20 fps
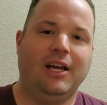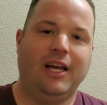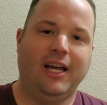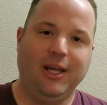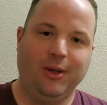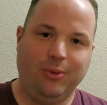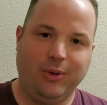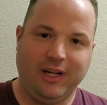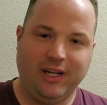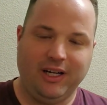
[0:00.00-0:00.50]

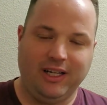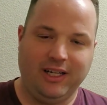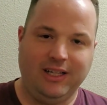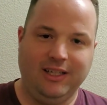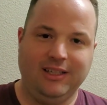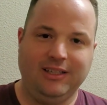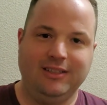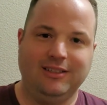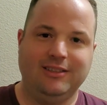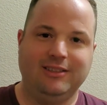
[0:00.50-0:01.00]
He went
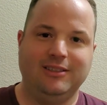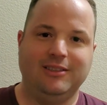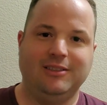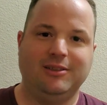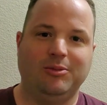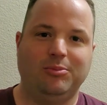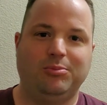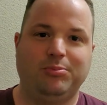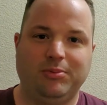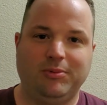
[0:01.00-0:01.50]
in,
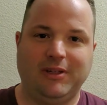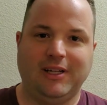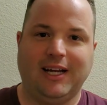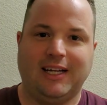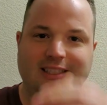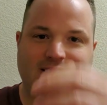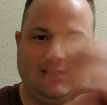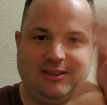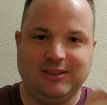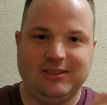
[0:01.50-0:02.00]

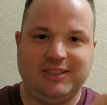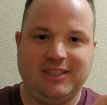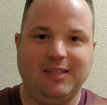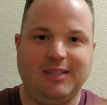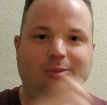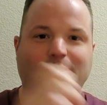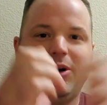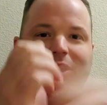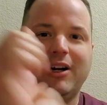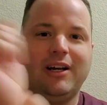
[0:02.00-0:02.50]
I seen
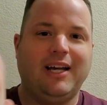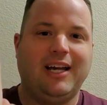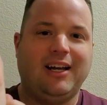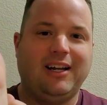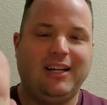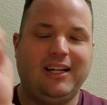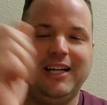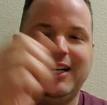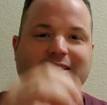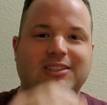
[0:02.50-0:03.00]
him walk
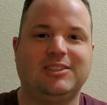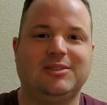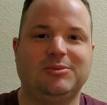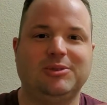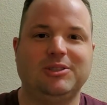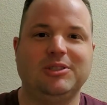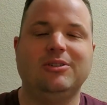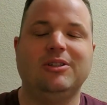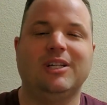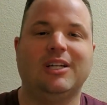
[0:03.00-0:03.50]
out, he got some
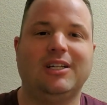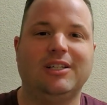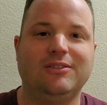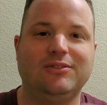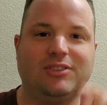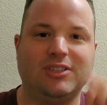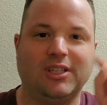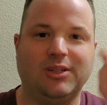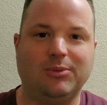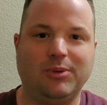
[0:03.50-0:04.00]
new
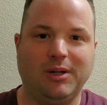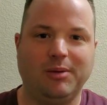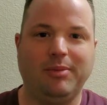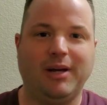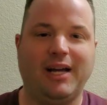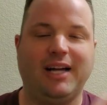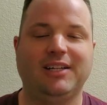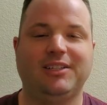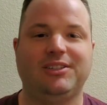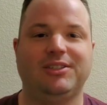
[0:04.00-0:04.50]
gloves, and went
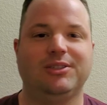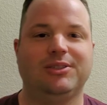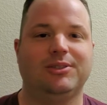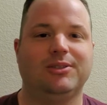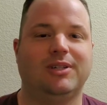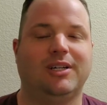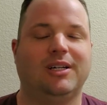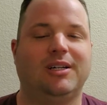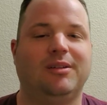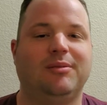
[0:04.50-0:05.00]
back
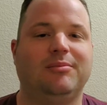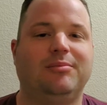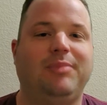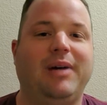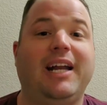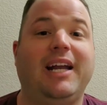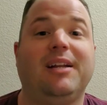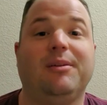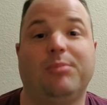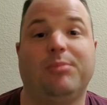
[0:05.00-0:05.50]
to
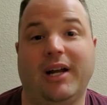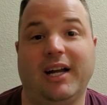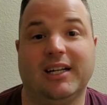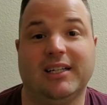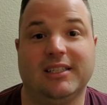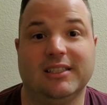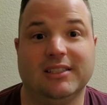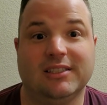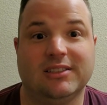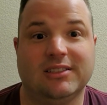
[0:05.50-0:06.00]
batting
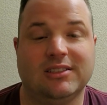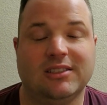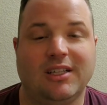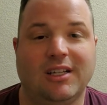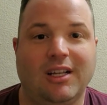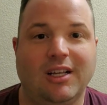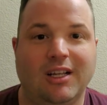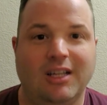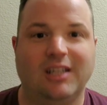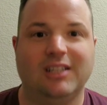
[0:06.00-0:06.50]
practice.
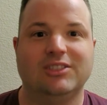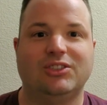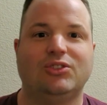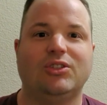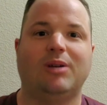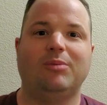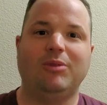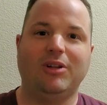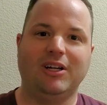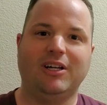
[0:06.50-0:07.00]
And
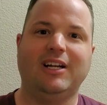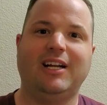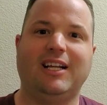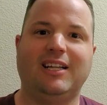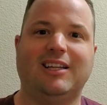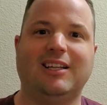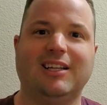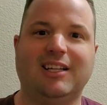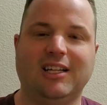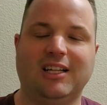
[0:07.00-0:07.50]
so I'm looking
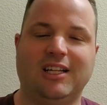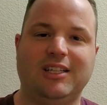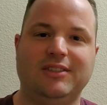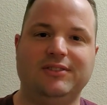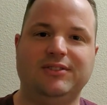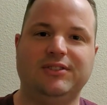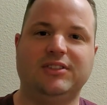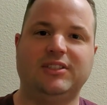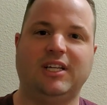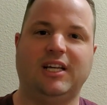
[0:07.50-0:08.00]
at the
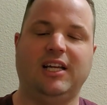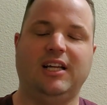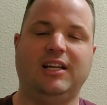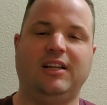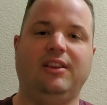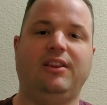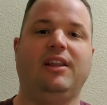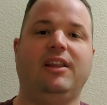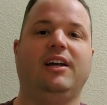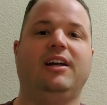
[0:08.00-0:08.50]
gloves,
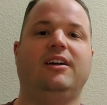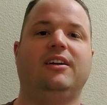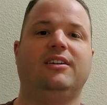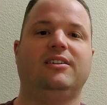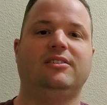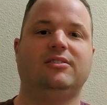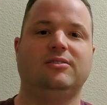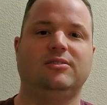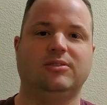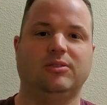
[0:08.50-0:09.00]
and
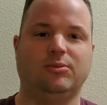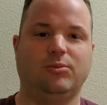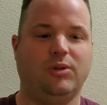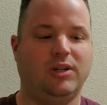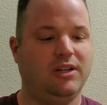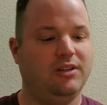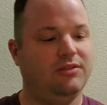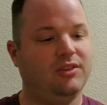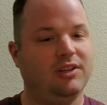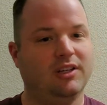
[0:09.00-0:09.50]
they're,
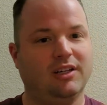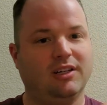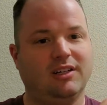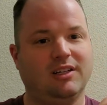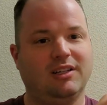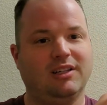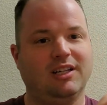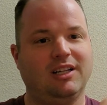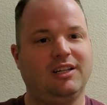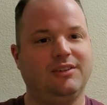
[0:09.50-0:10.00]
one of the
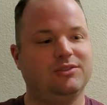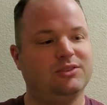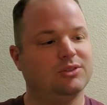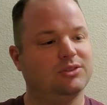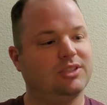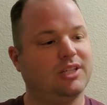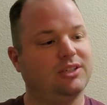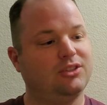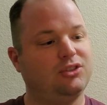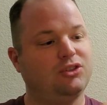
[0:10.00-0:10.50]
gloves
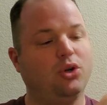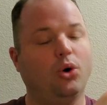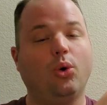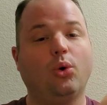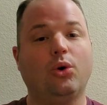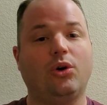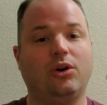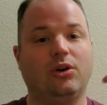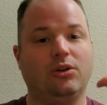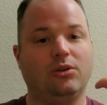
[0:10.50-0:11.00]
is like
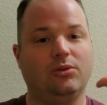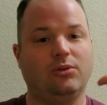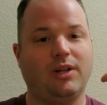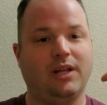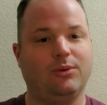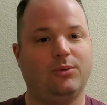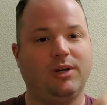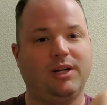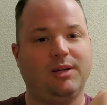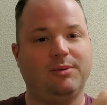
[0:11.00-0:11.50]
torn,
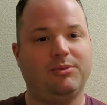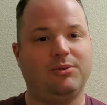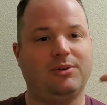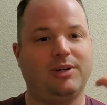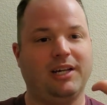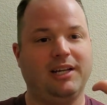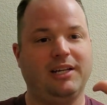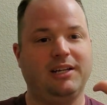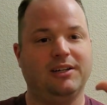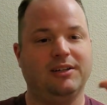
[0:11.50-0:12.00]
like ripped
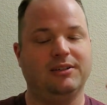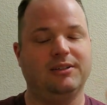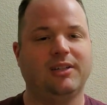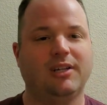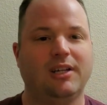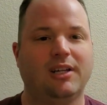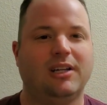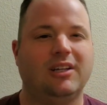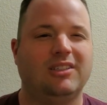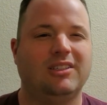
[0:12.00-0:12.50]
right here.
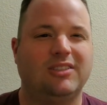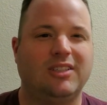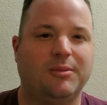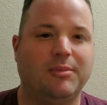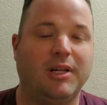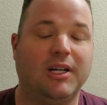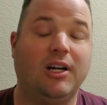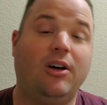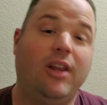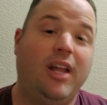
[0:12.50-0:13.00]
So I'm
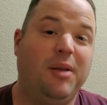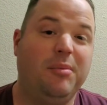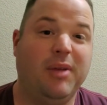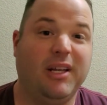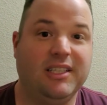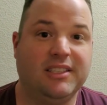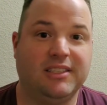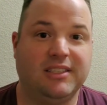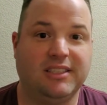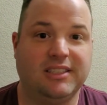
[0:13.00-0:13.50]
like, oh, that
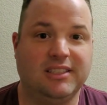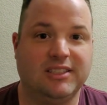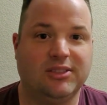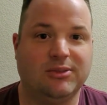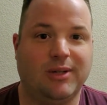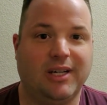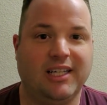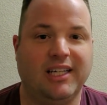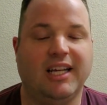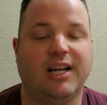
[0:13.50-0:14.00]
makes sense
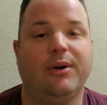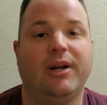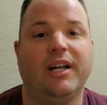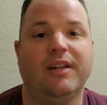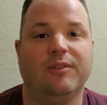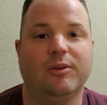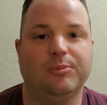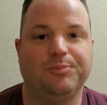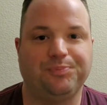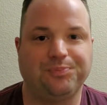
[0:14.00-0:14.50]
why he got rid
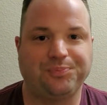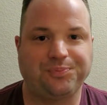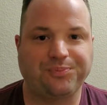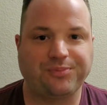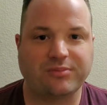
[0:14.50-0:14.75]
of them.